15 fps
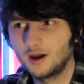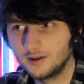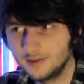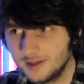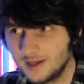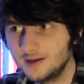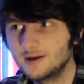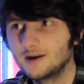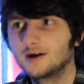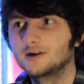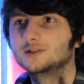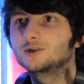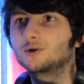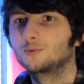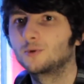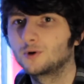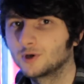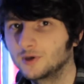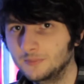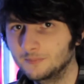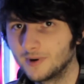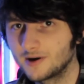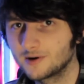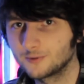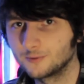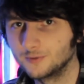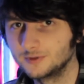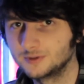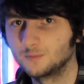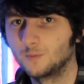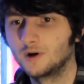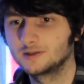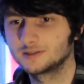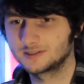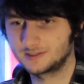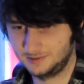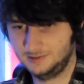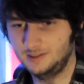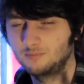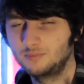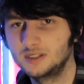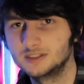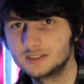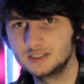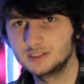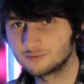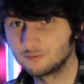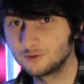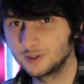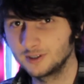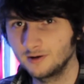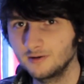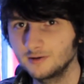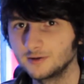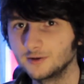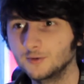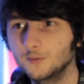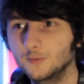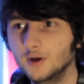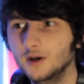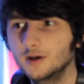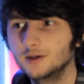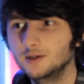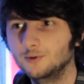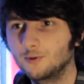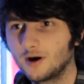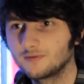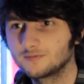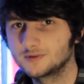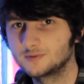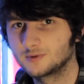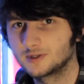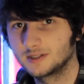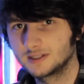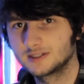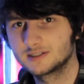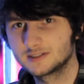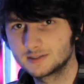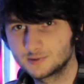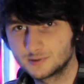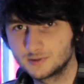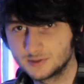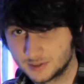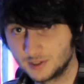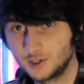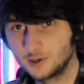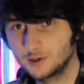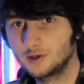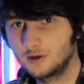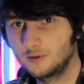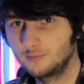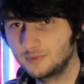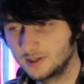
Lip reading: and then as you're walking backwards whilst this NPC is running at you, you have to click circle on